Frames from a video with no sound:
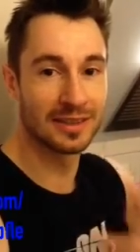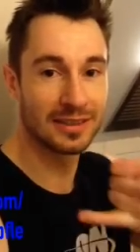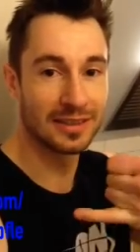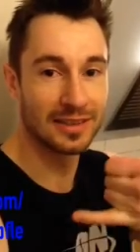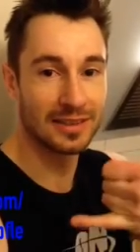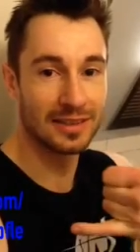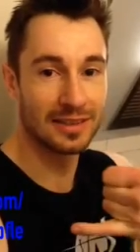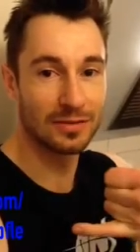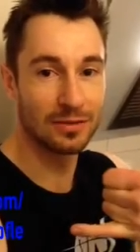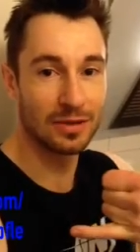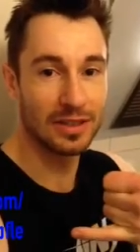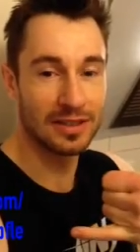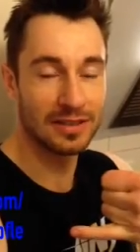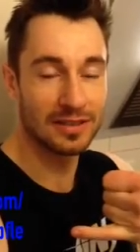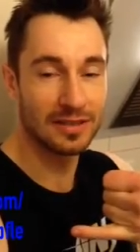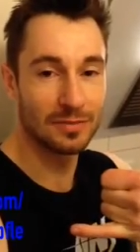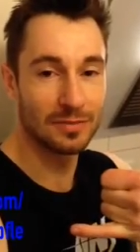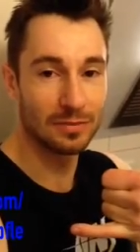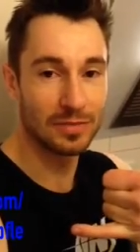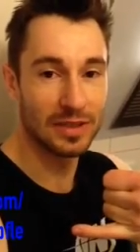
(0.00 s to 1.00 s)
This is
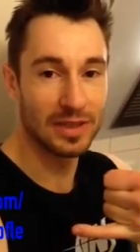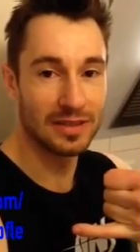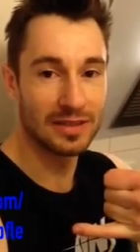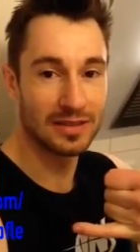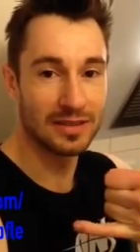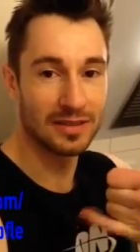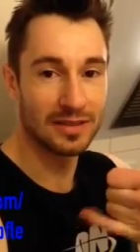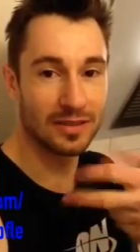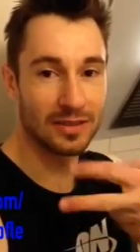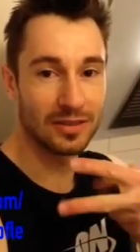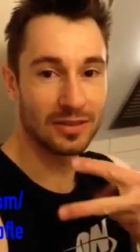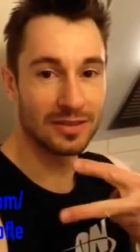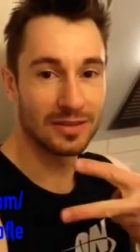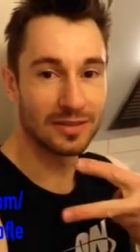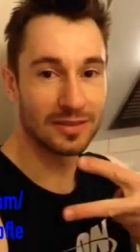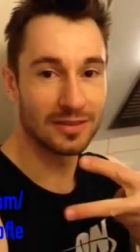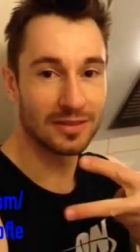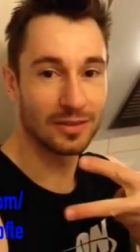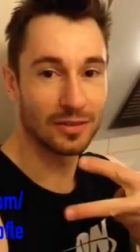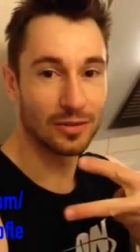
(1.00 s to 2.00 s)
Chris. Peace.
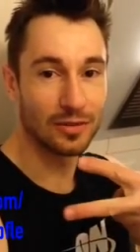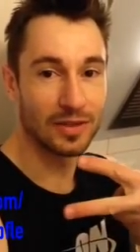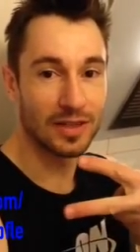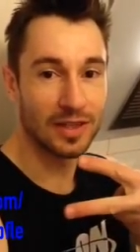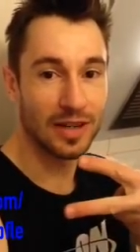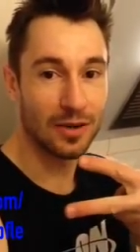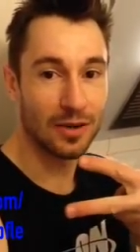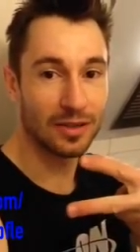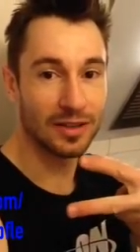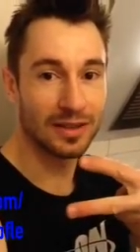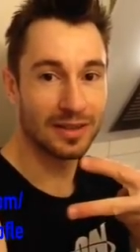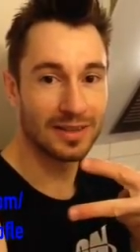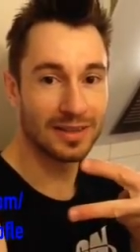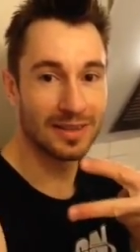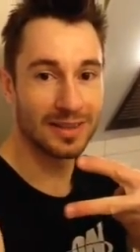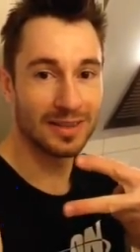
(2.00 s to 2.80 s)
Over and out.